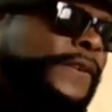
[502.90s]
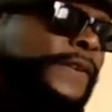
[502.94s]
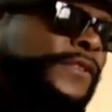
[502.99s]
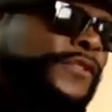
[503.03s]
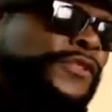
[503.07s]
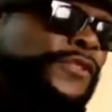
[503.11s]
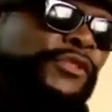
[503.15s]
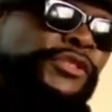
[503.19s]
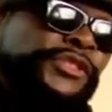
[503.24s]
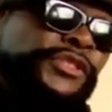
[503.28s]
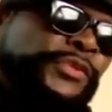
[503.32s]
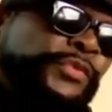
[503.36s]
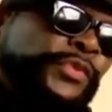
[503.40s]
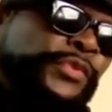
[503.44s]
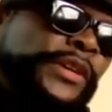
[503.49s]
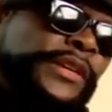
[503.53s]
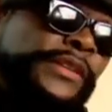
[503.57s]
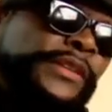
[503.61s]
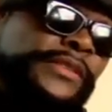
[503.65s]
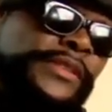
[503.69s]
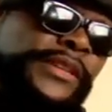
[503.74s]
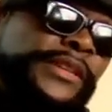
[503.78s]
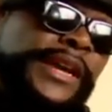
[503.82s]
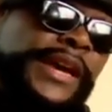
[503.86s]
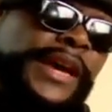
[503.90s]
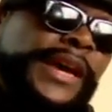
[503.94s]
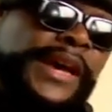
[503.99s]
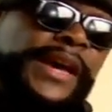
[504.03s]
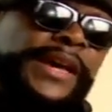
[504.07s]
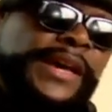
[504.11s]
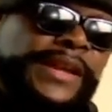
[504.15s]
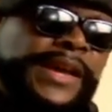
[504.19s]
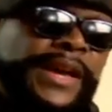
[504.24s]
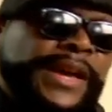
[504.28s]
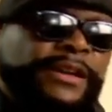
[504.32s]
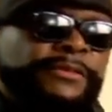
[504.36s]
So she runs and
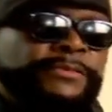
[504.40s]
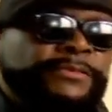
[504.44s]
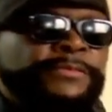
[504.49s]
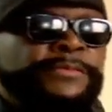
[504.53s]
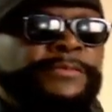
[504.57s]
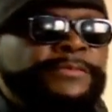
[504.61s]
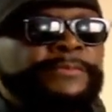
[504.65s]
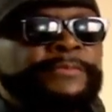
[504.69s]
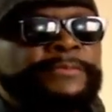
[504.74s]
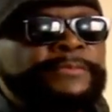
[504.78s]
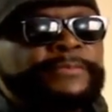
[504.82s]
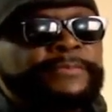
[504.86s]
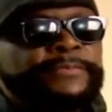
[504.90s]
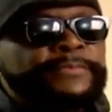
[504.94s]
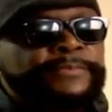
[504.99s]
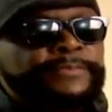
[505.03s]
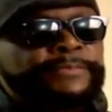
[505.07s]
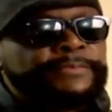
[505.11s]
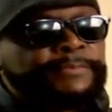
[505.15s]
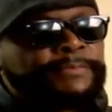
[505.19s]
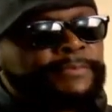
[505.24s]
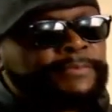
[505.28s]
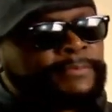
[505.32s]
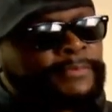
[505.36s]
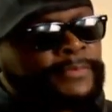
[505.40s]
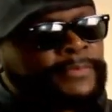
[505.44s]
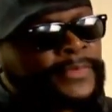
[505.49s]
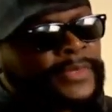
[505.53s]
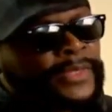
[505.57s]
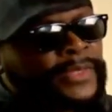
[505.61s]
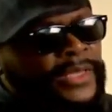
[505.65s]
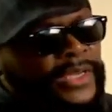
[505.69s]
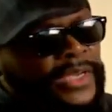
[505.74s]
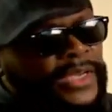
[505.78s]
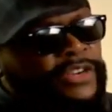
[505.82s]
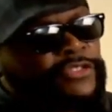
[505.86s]
hide out.
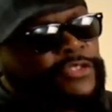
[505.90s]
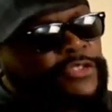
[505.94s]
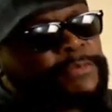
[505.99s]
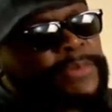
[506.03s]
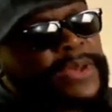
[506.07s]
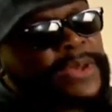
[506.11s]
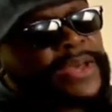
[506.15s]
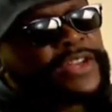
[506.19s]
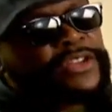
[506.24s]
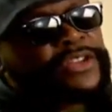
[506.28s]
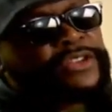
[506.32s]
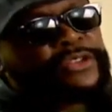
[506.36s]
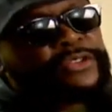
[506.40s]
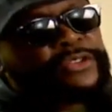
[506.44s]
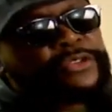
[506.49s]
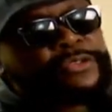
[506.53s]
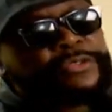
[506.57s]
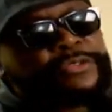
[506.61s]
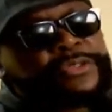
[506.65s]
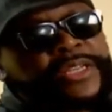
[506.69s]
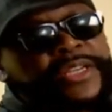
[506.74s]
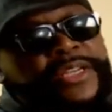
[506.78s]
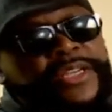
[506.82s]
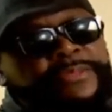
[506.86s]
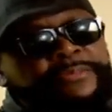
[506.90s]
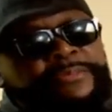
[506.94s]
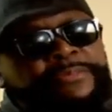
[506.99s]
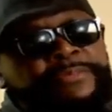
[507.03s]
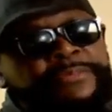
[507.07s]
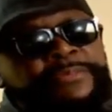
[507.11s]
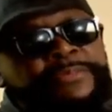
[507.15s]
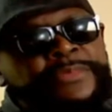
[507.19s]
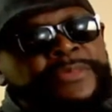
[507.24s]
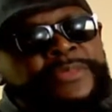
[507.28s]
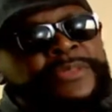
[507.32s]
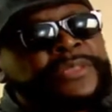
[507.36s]
Everybody knows that
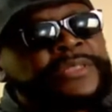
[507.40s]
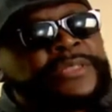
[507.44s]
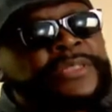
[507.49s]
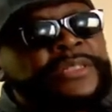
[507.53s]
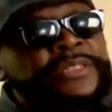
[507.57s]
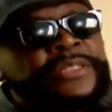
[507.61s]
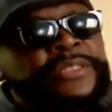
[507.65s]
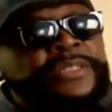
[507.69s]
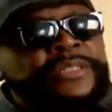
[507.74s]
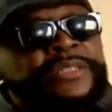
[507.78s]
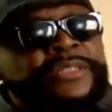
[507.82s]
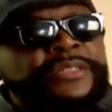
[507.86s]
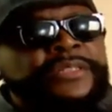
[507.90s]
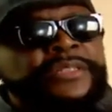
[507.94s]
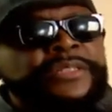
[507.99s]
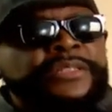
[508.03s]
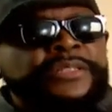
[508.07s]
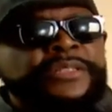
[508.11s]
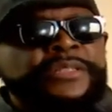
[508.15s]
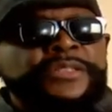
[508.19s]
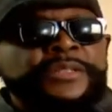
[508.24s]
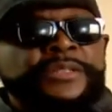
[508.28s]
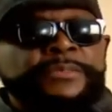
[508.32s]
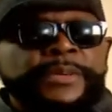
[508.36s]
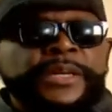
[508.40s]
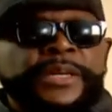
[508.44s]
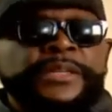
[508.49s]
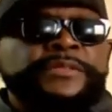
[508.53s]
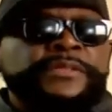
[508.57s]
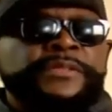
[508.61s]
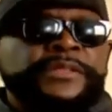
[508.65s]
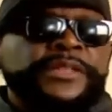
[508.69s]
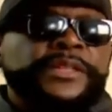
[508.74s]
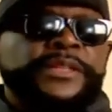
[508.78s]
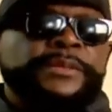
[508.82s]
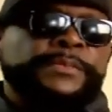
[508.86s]
she
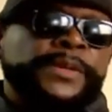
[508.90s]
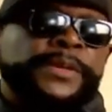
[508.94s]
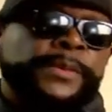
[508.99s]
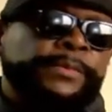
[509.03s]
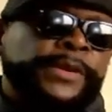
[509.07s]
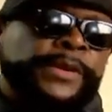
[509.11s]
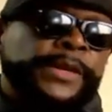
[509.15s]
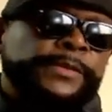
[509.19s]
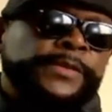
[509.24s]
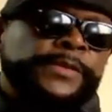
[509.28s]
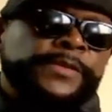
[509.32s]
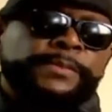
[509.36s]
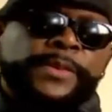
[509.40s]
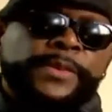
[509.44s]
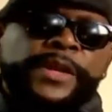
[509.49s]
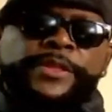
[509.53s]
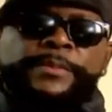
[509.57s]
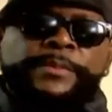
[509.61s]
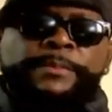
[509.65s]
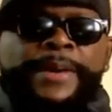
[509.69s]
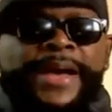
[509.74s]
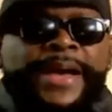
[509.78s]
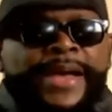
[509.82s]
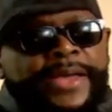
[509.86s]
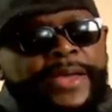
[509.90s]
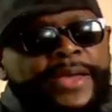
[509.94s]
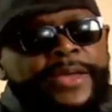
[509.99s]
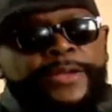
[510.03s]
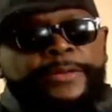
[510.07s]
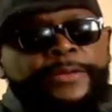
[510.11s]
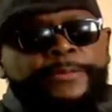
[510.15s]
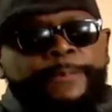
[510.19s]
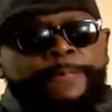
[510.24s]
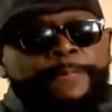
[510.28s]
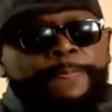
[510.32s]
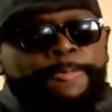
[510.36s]
messed up my baby's mother mind.
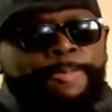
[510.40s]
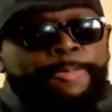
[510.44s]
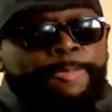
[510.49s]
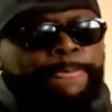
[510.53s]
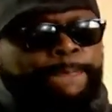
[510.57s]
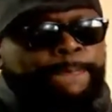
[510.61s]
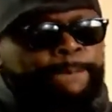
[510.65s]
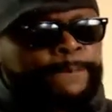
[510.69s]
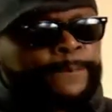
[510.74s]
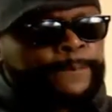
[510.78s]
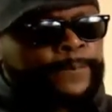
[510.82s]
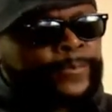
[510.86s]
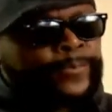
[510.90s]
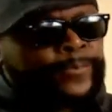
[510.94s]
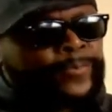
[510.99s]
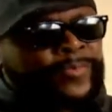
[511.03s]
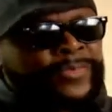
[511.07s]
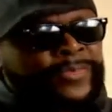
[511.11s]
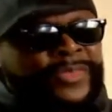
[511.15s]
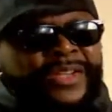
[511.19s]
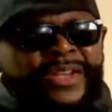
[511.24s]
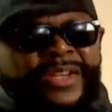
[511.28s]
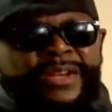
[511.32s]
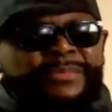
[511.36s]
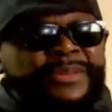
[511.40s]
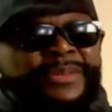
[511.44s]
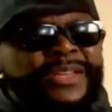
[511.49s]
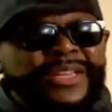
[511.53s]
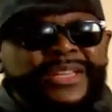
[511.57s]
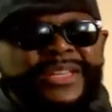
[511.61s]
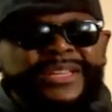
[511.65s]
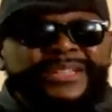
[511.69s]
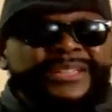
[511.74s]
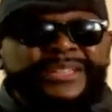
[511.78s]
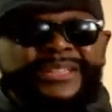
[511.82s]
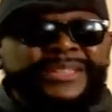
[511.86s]
I
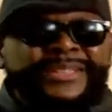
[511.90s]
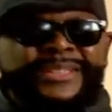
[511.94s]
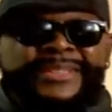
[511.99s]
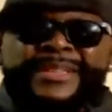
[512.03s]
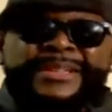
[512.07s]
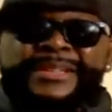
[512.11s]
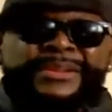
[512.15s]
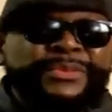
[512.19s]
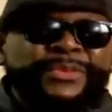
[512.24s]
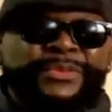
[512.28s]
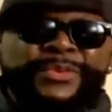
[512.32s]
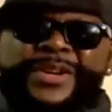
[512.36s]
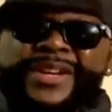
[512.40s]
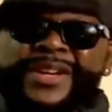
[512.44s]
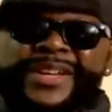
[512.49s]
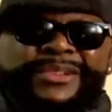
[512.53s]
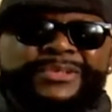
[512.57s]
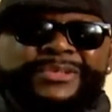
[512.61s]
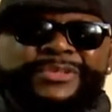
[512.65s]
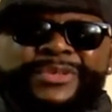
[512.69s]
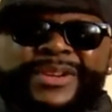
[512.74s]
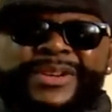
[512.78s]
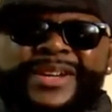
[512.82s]
mean, what's